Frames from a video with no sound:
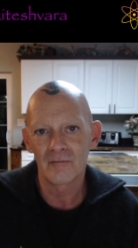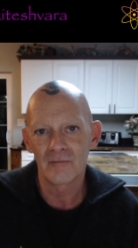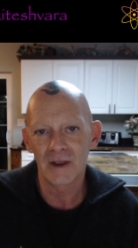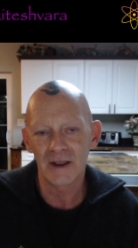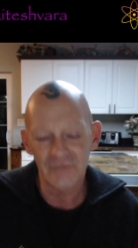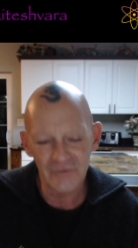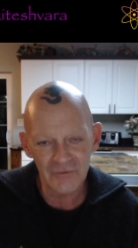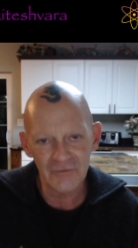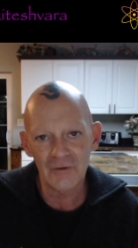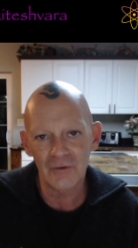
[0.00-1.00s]
It's
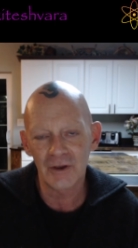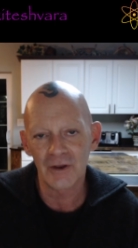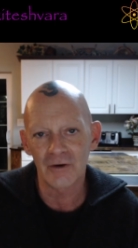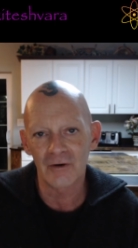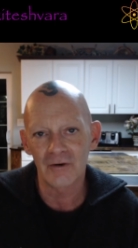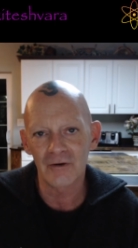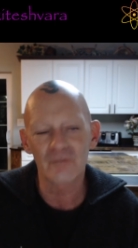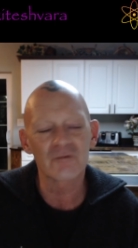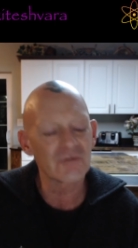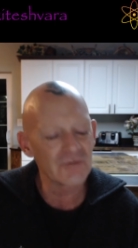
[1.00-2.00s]
still here. You're
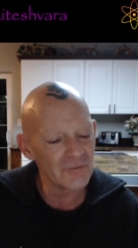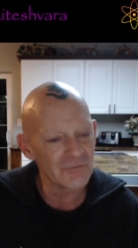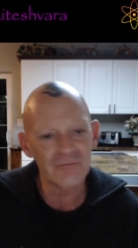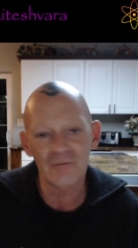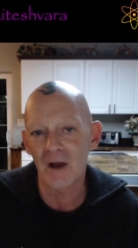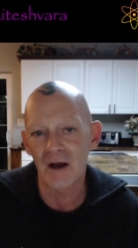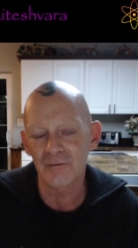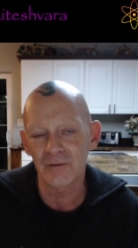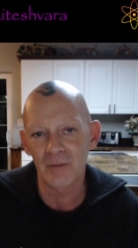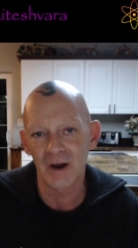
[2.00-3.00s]
still
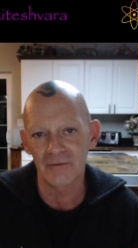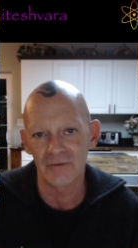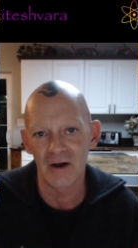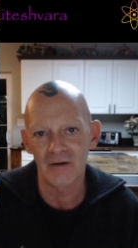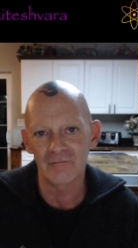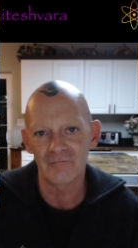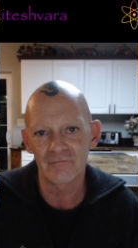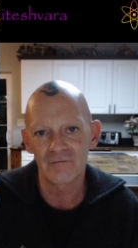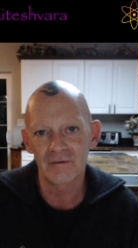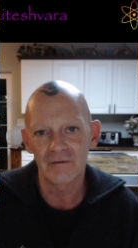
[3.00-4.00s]
surrounded by love,
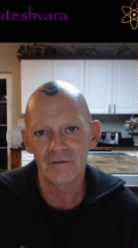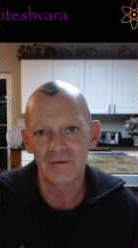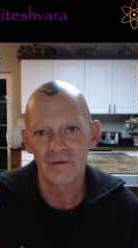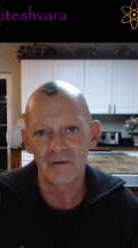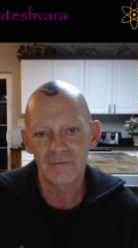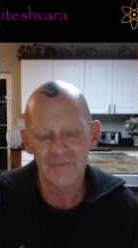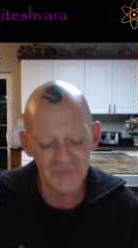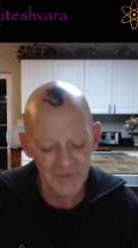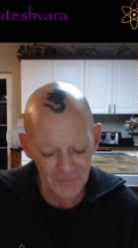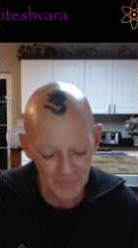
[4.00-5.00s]

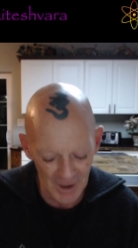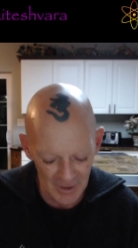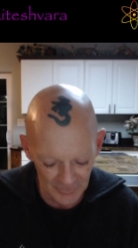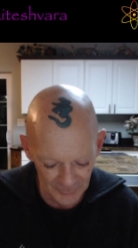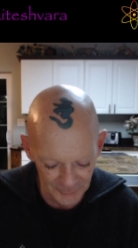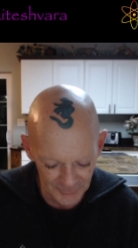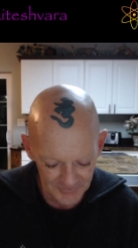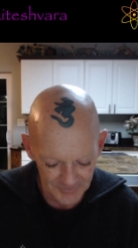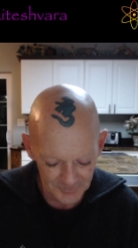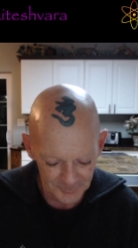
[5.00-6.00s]
still held,
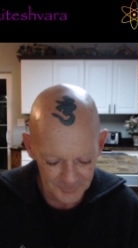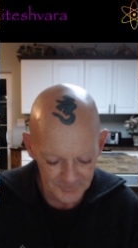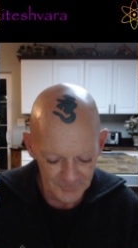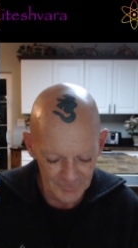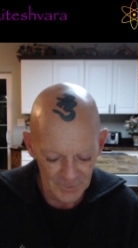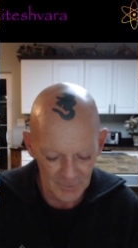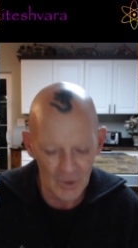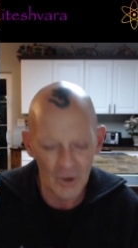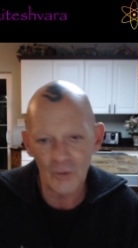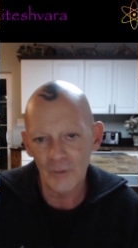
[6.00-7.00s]

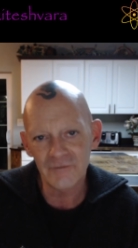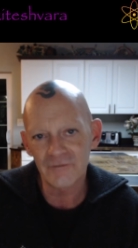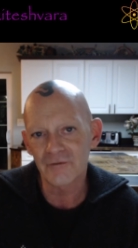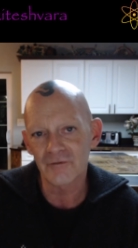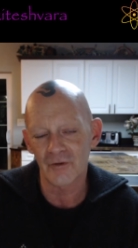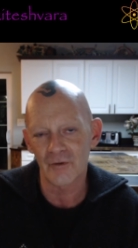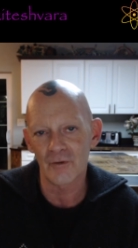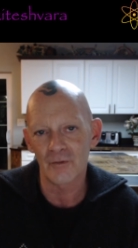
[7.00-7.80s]
always eternal.